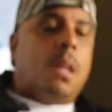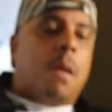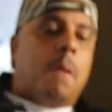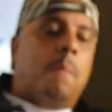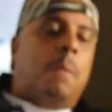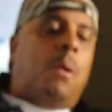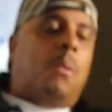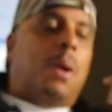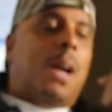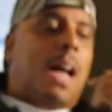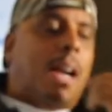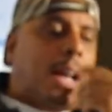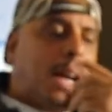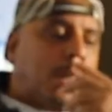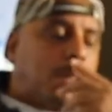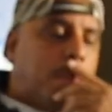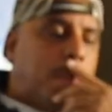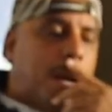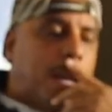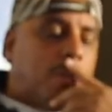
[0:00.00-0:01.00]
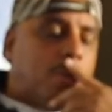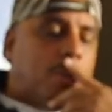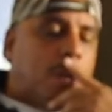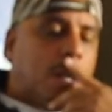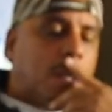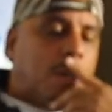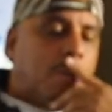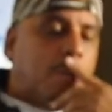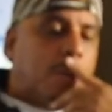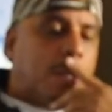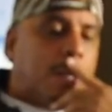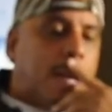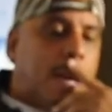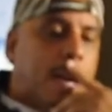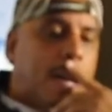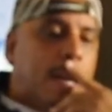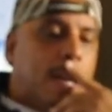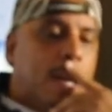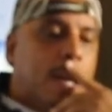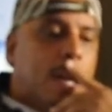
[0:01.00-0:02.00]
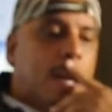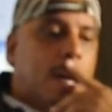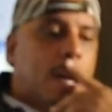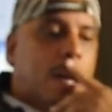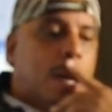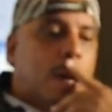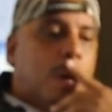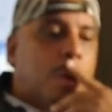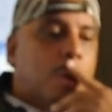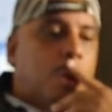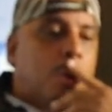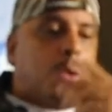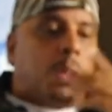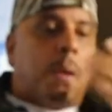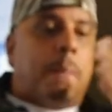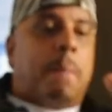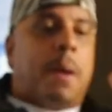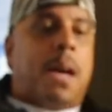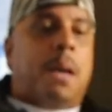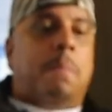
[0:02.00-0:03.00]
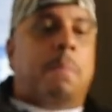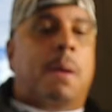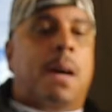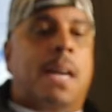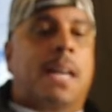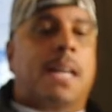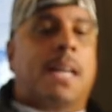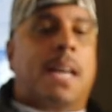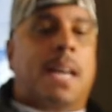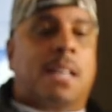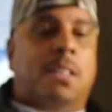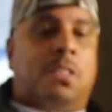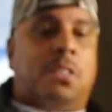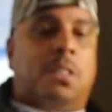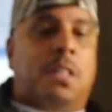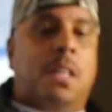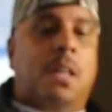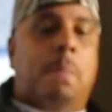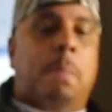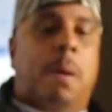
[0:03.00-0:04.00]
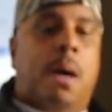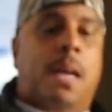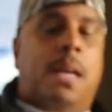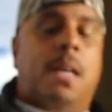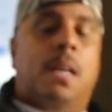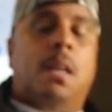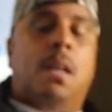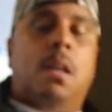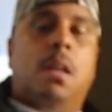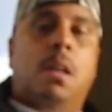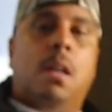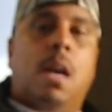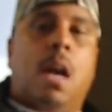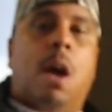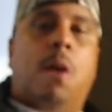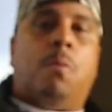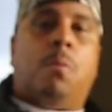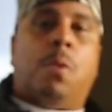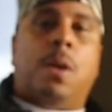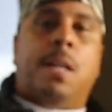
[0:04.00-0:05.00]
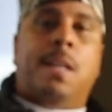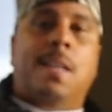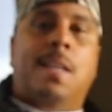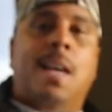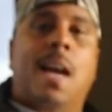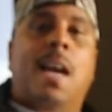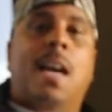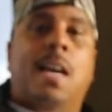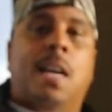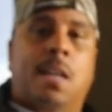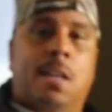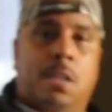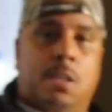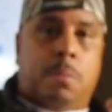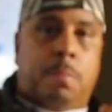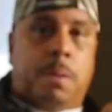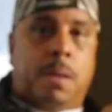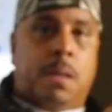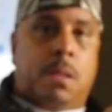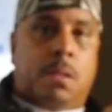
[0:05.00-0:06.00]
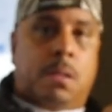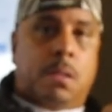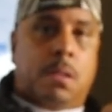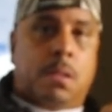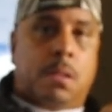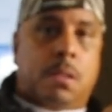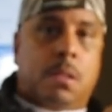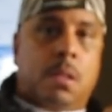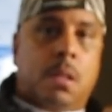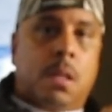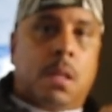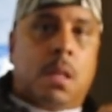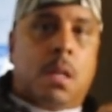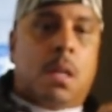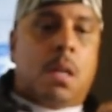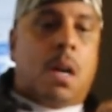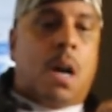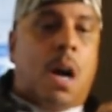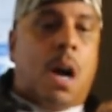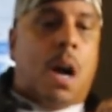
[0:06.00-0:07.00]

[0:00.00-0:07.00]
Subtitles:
But what I liked about trucking was that you can make money and see money every day in this business.